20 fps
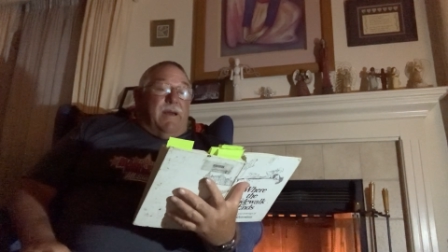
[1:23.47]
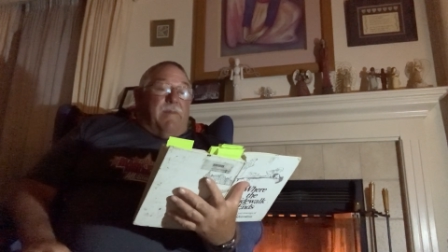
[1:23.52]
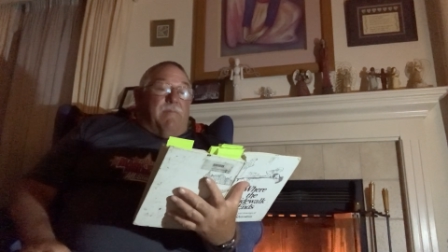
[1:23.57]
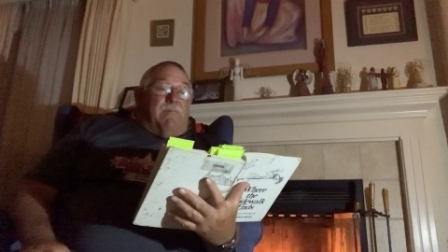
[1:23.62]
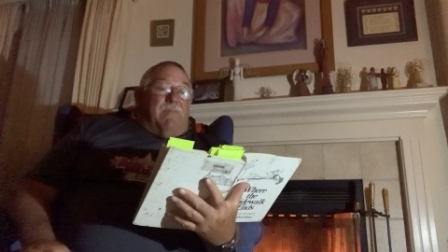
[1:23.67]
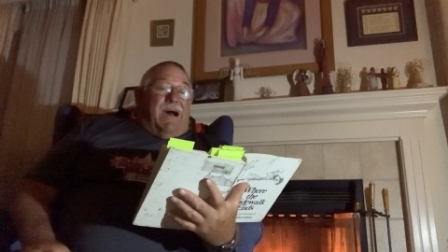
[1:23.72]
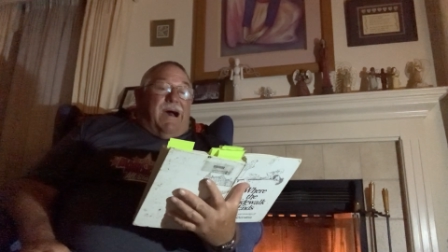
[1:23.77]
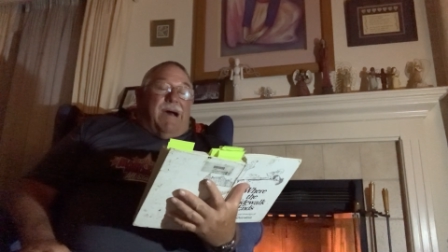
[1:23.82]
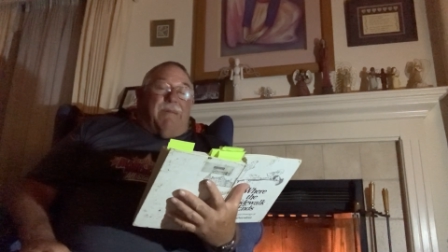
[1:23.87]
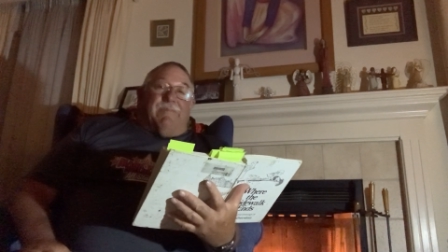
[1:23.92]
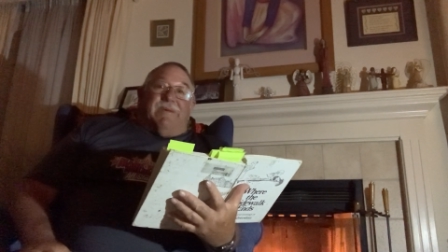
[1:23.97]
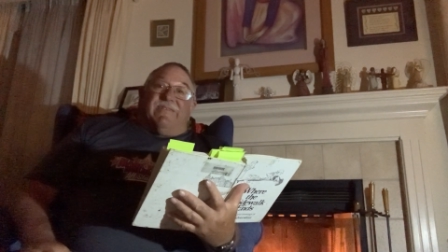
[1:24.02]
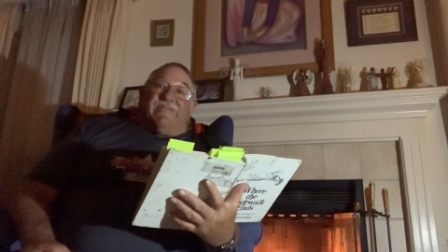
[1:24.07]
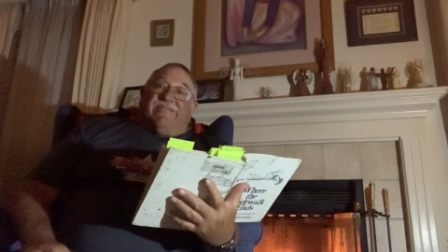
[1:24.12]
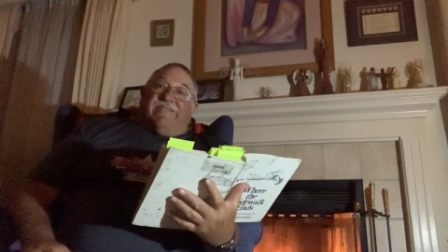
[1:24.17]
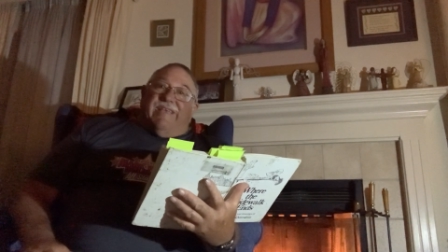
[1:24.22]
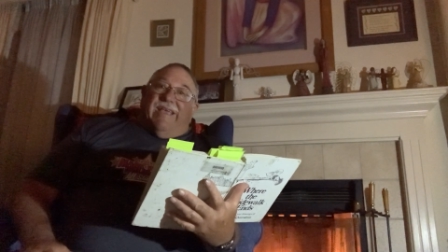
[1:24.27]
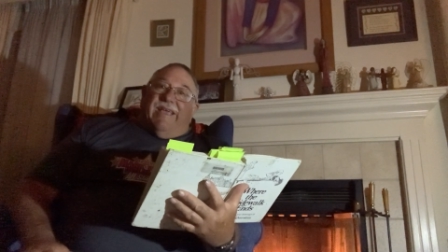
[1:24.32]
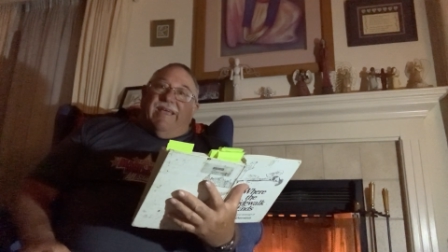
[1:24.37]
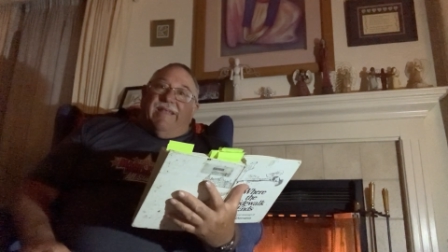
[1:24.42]
Mama
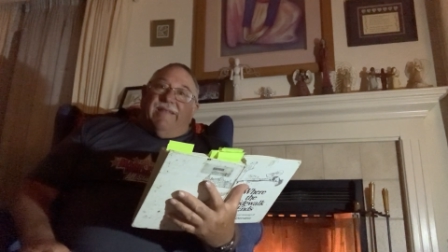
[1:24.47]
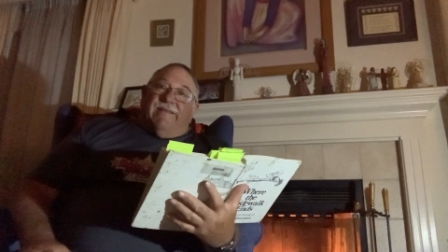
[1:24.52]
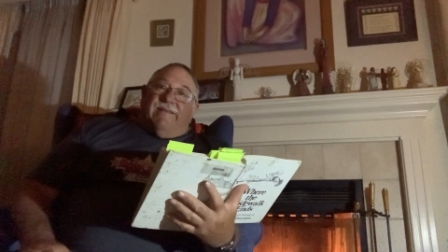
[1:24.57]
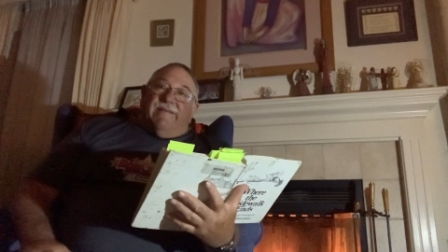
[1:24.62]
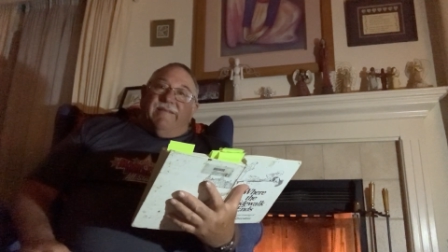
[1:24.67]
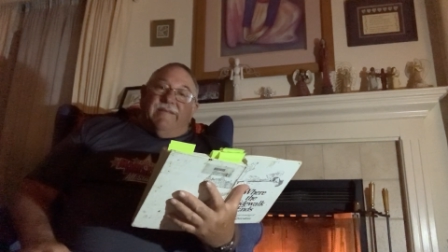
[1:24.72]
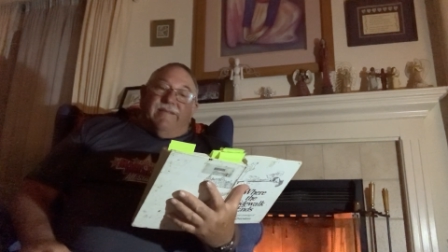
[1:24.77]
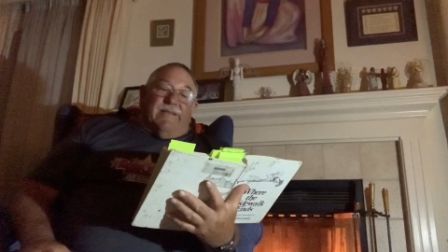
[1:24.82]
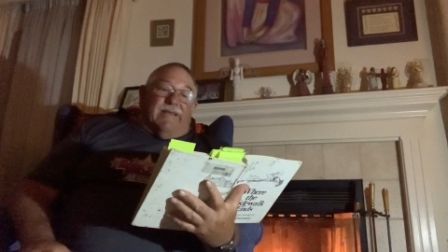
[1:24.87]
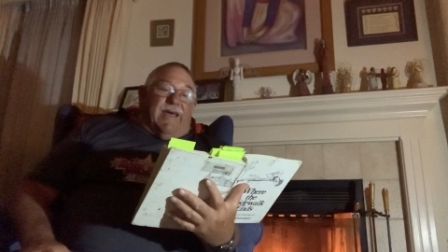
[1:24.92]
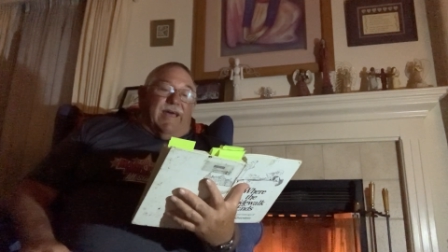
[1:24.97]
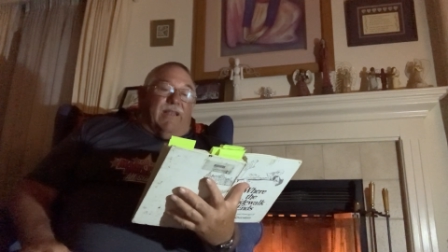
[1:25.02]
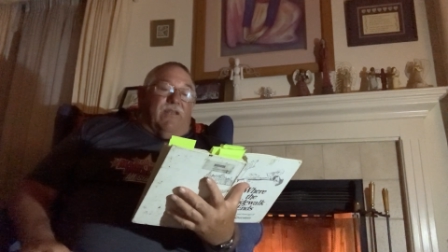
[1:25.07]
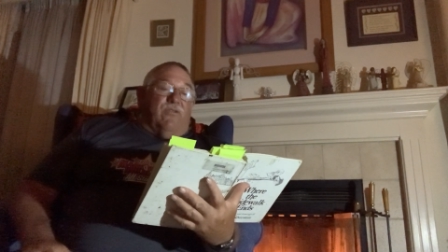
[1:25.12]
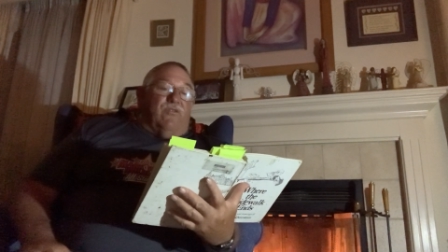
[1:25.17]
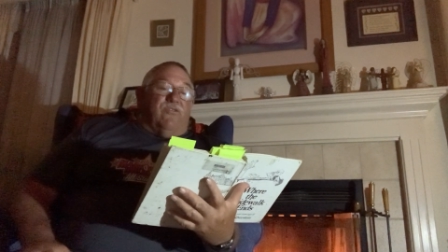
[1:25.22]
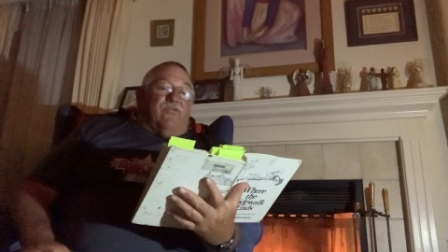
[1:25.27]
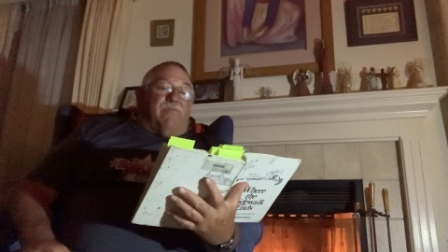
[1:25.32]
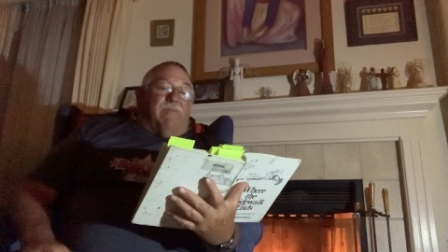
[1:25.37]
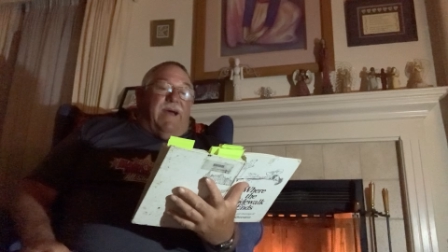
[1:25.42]
said, I'd
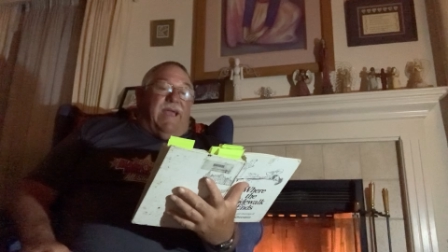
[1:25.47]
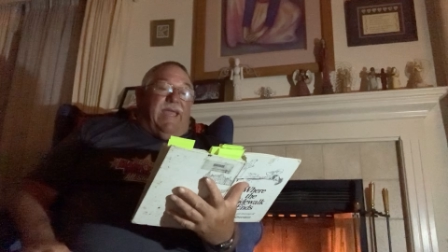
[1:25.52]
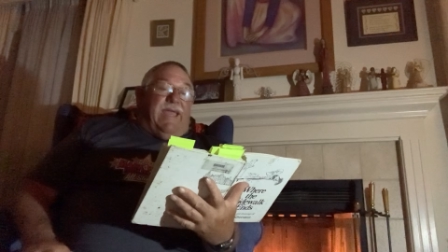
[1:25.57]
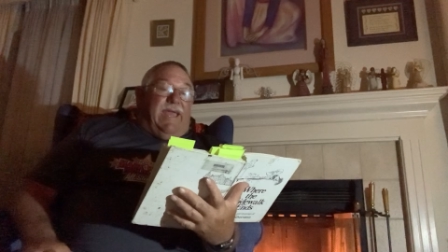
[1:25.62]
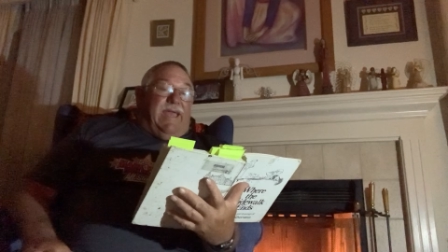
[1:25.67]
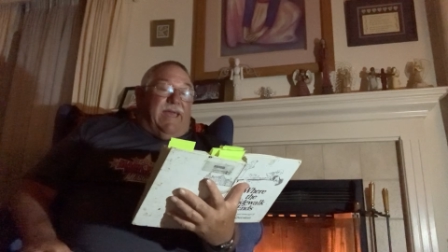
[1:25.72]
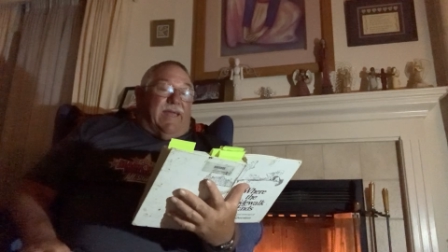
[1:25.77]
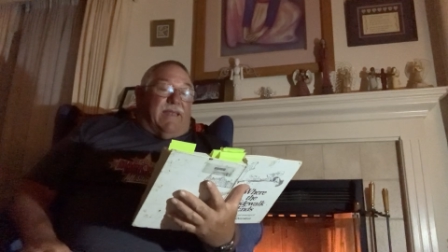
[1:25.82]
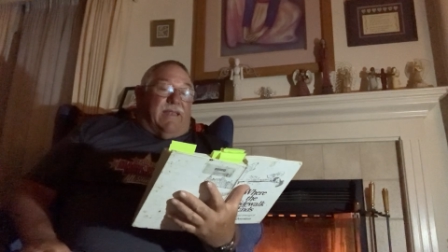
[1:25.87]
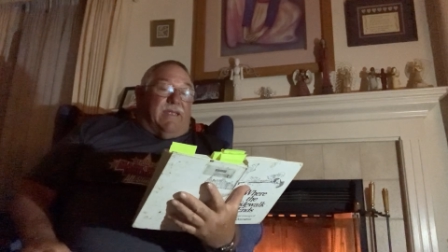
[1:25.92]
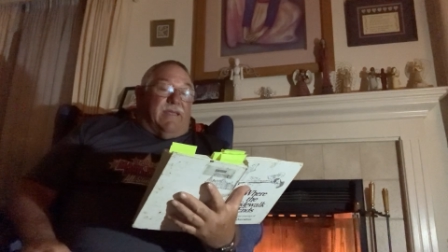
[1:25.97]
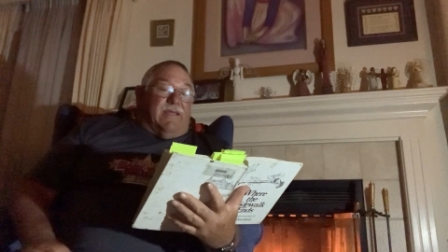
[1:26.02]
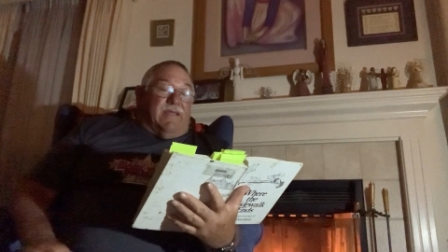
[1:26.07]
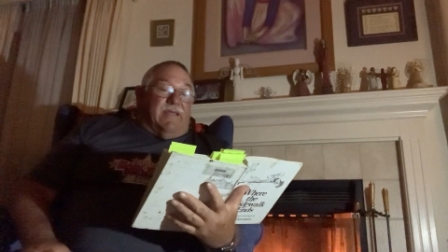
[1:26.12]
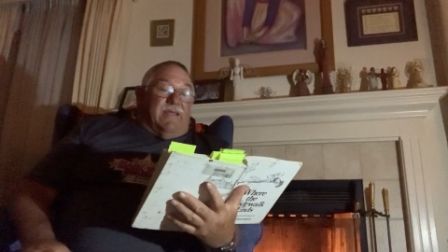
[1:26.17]
lose my head